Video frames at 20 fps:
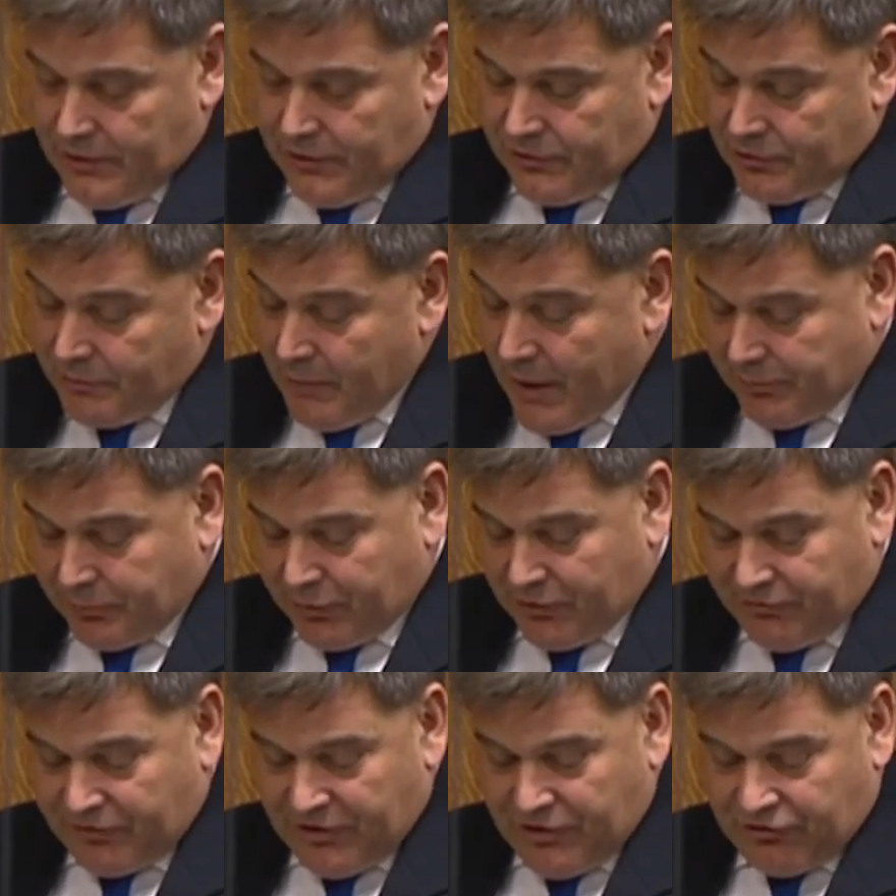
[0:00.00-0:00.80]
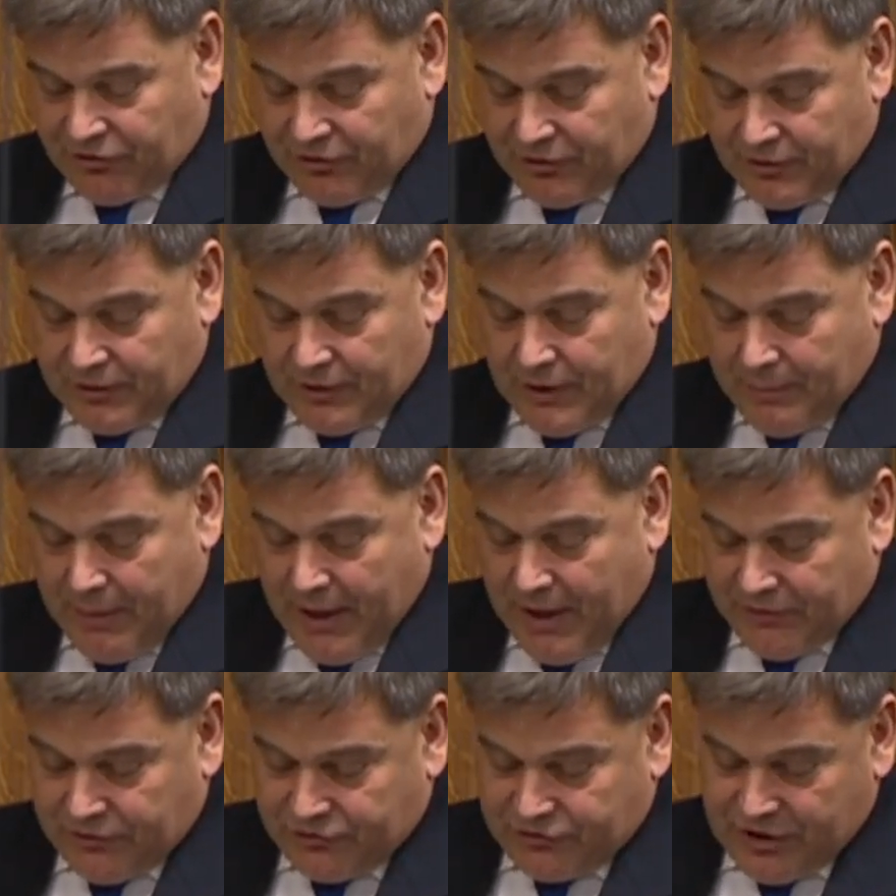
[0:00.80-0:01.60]
to make provision
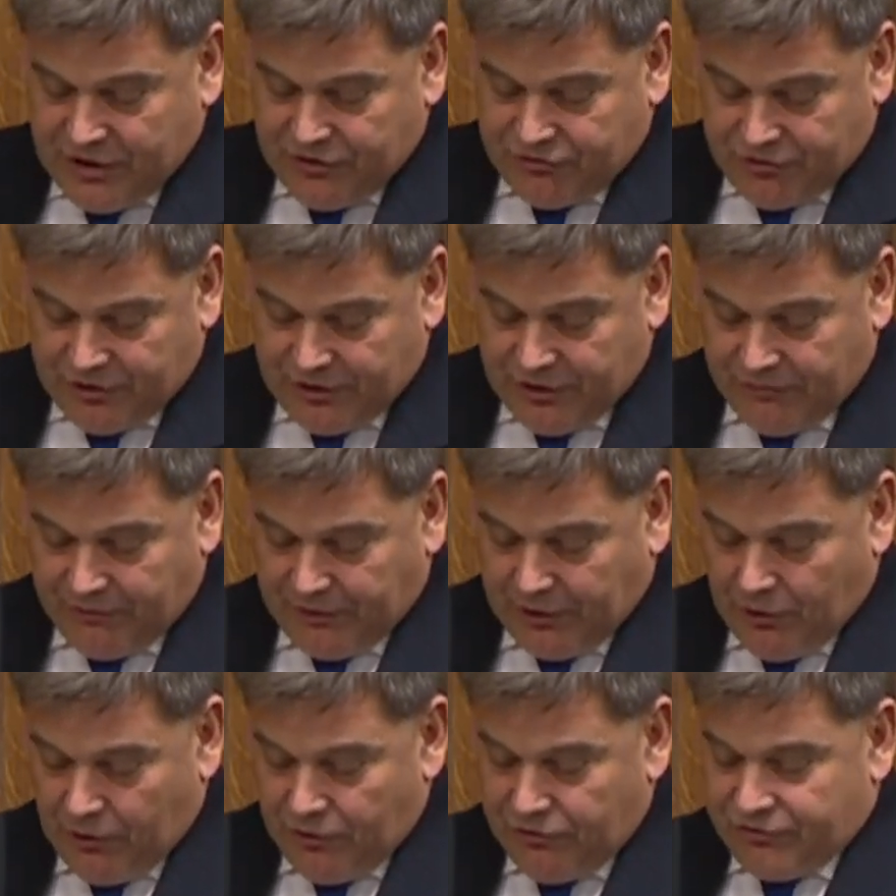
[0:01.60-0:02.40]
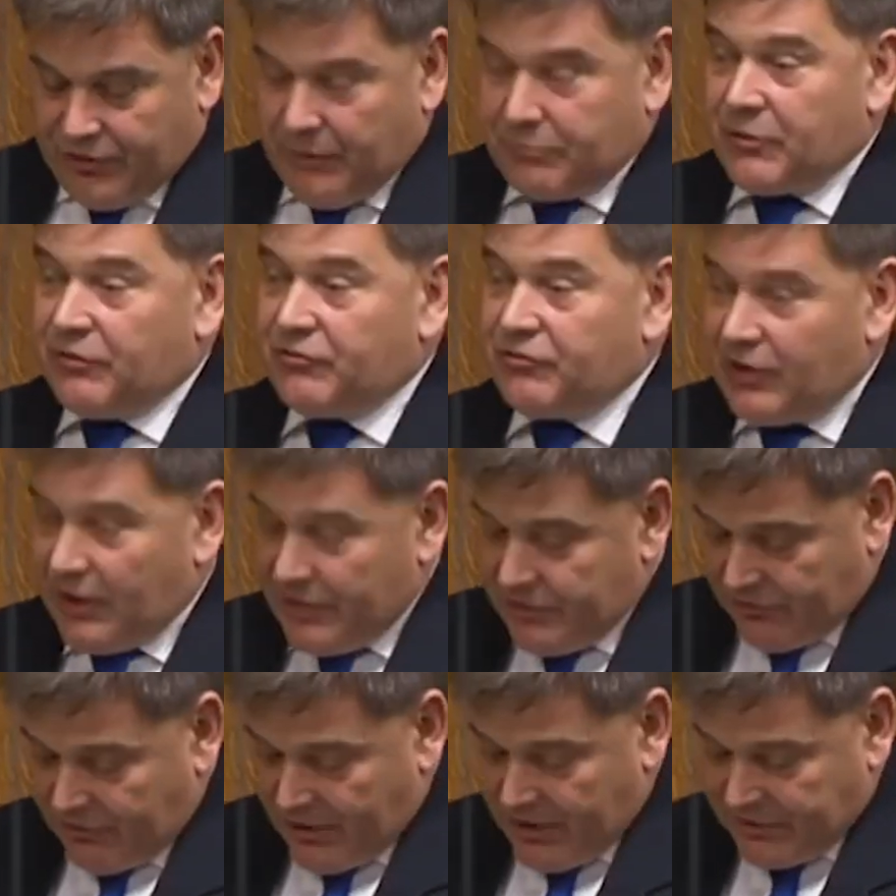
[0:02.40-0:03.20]
about the teaching of the concept of
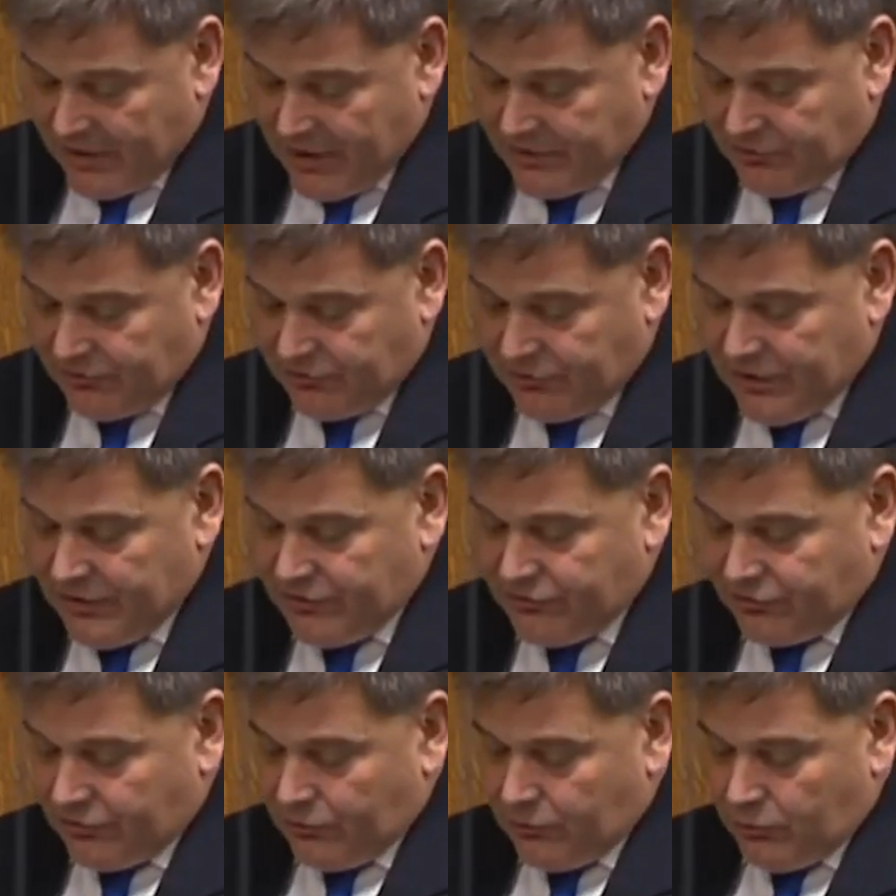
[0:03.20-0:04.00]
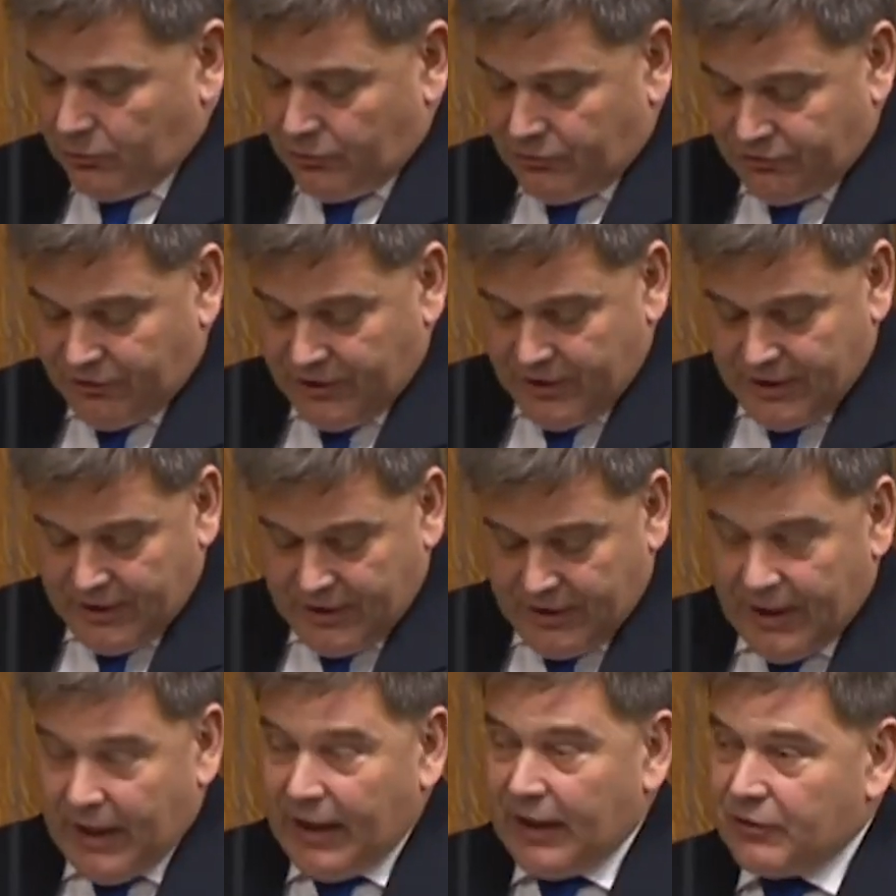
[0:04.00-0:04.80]
gender identity in schools
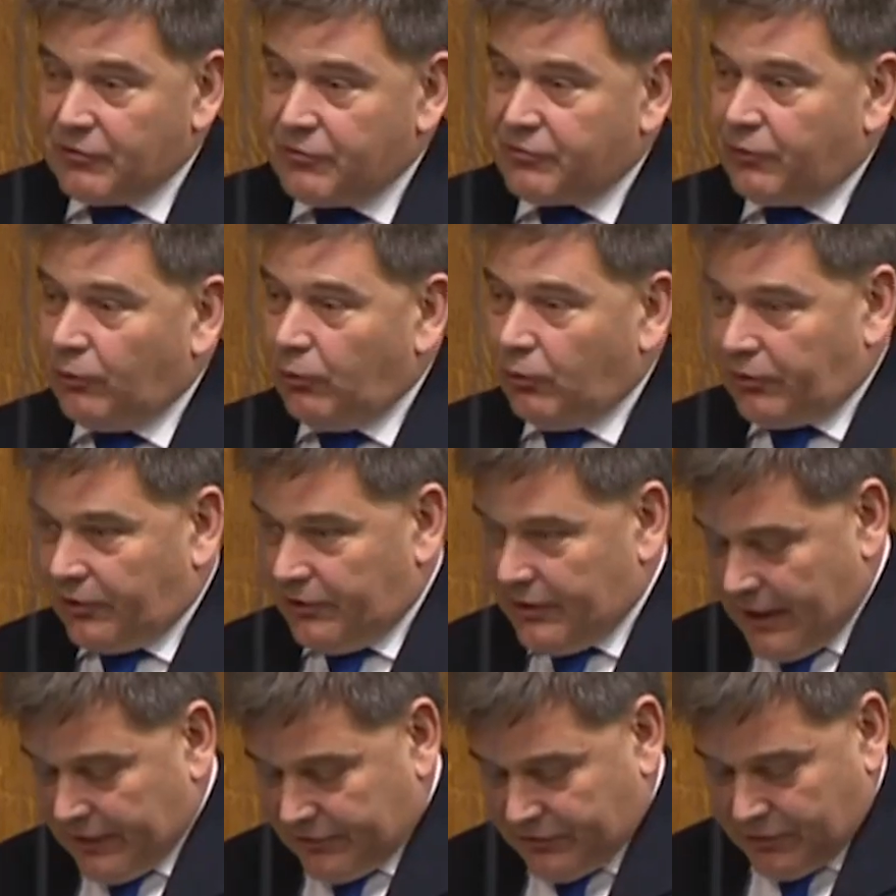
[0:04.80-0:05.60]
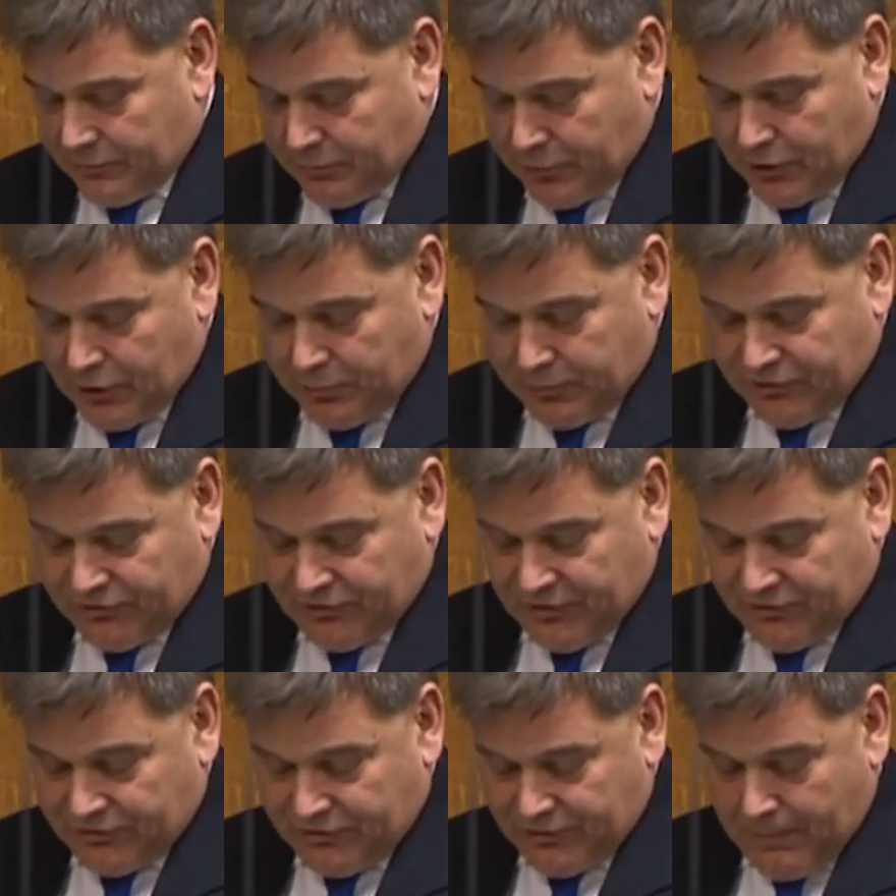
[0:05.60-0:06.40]
and for connected
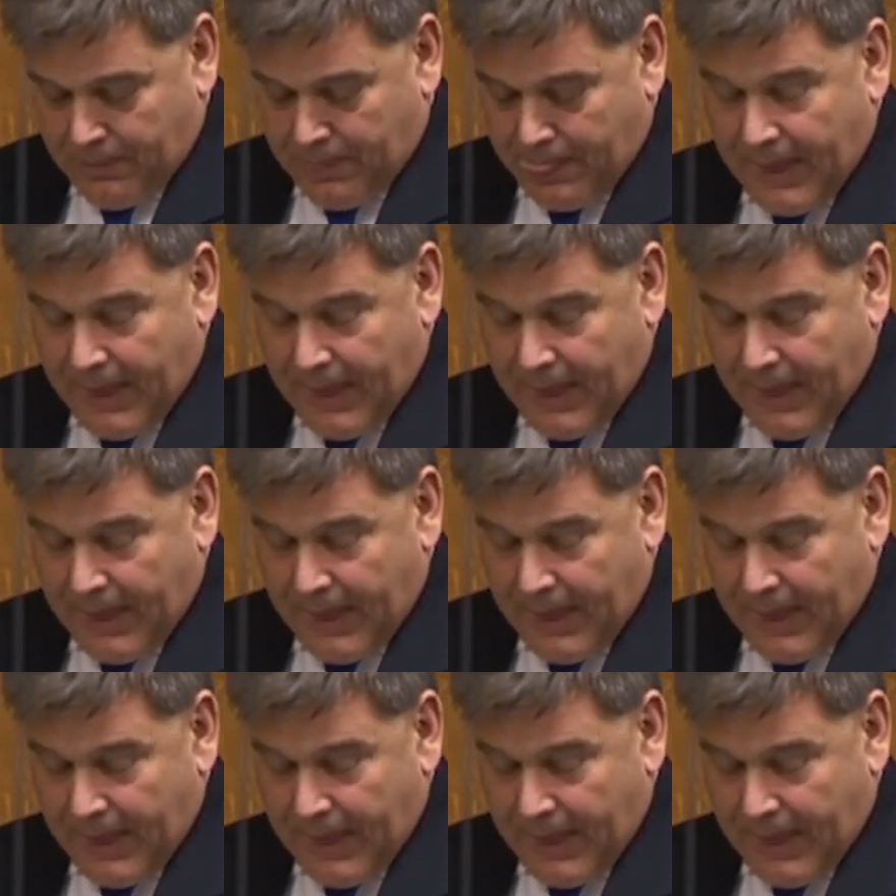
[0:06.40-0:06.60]
purposes.